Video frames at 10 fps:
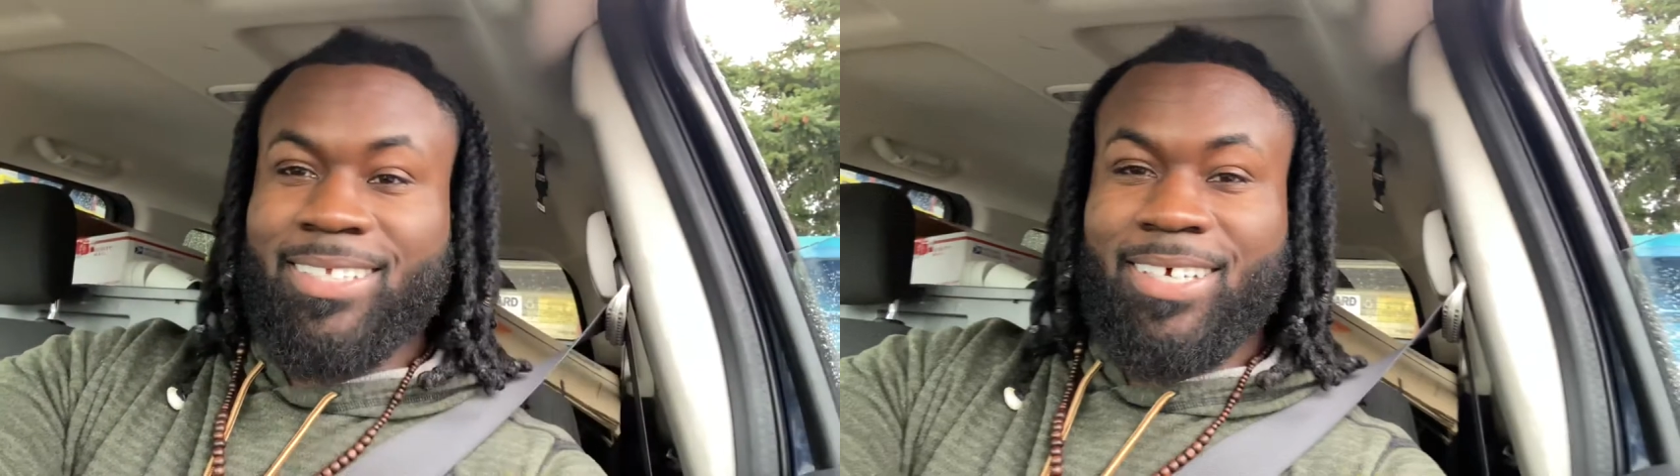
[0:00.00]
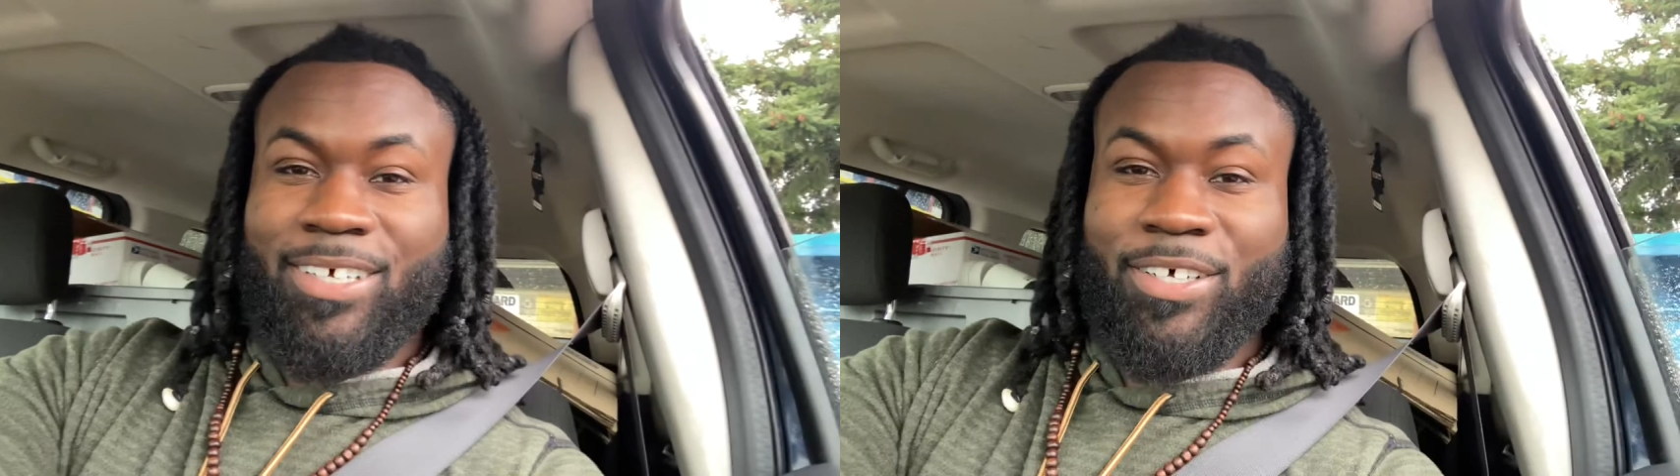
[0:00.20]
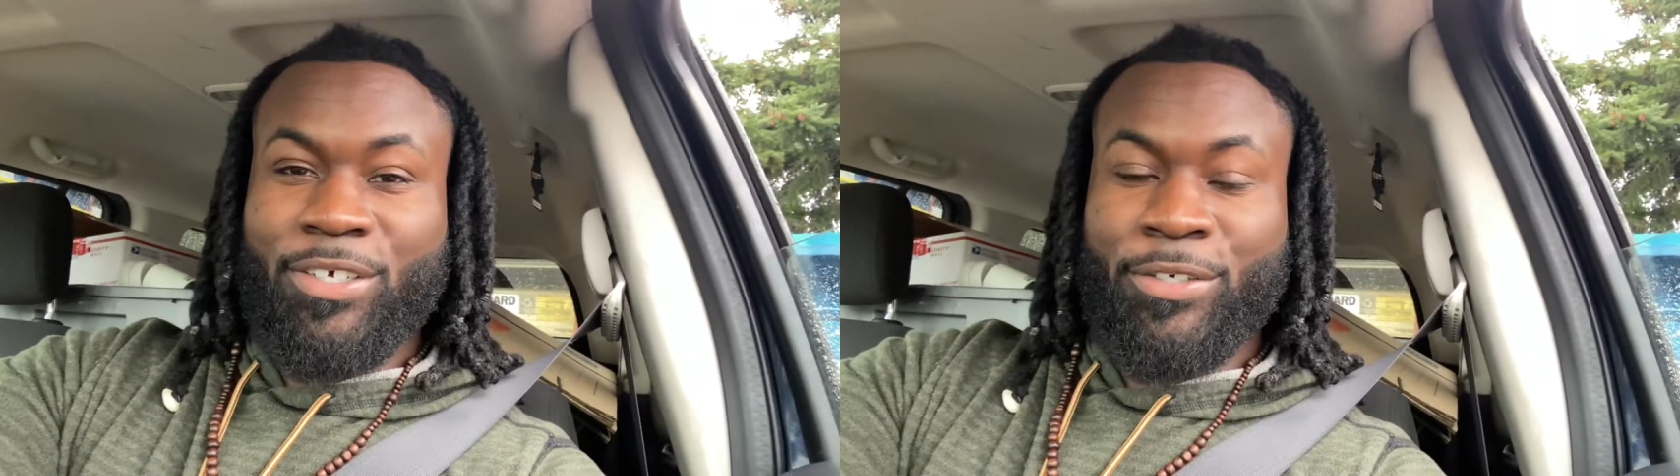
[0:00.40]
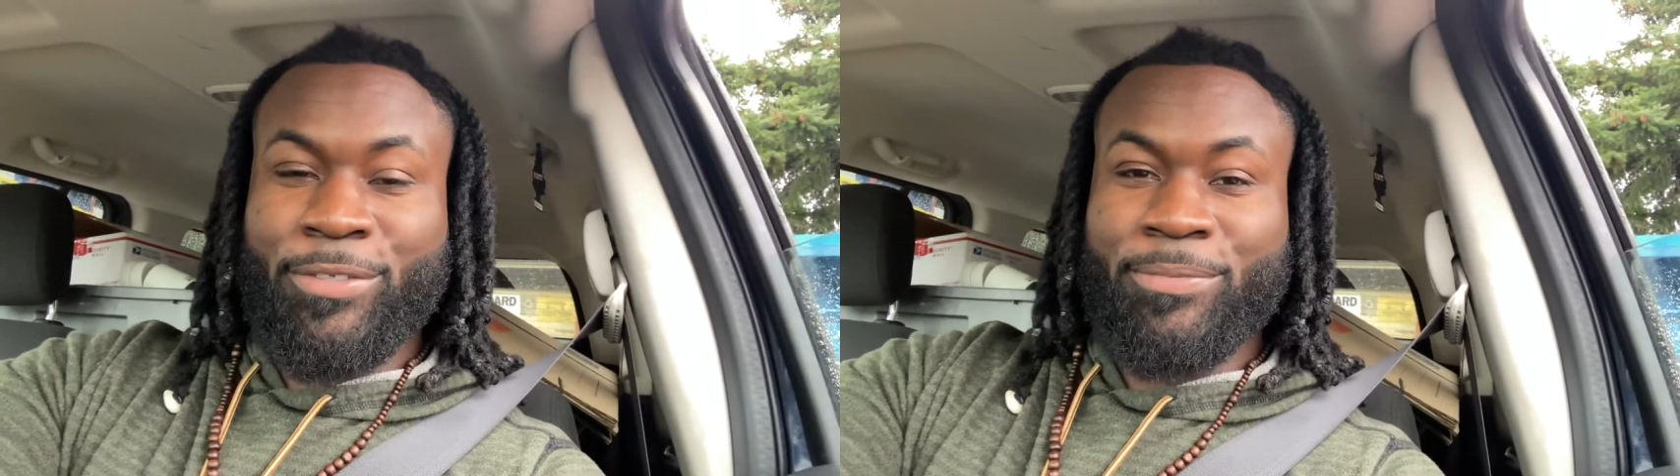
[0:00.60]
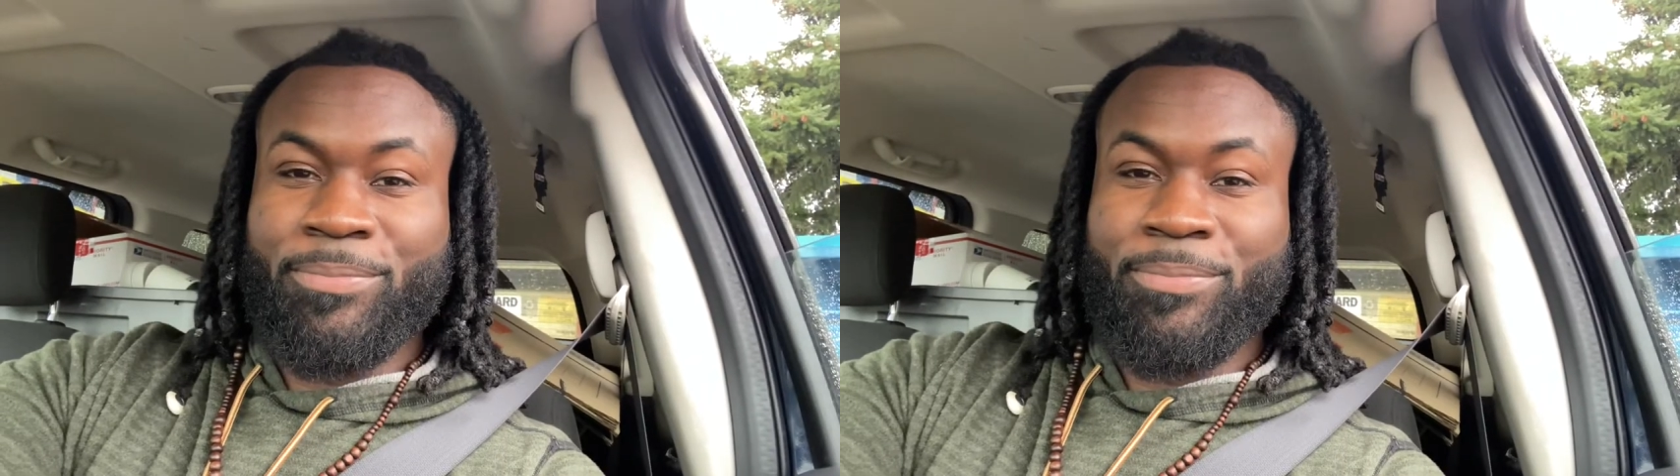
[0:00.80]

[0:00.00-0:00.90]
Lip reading: So